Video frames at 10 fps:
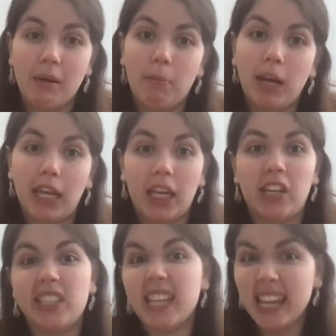But it
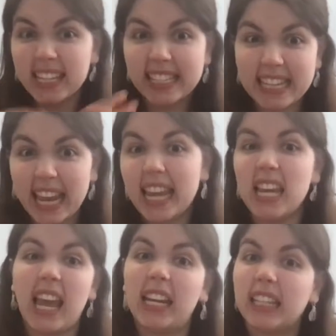could take a
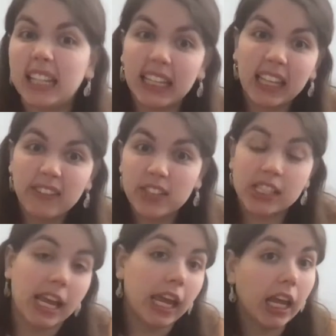day and it can even
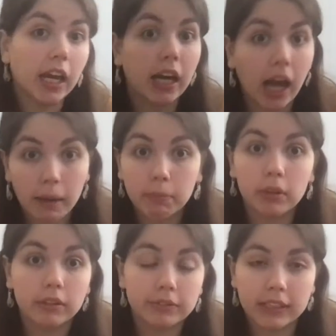take a
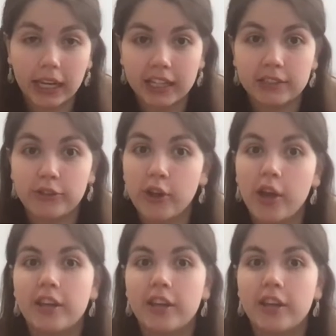couple of days.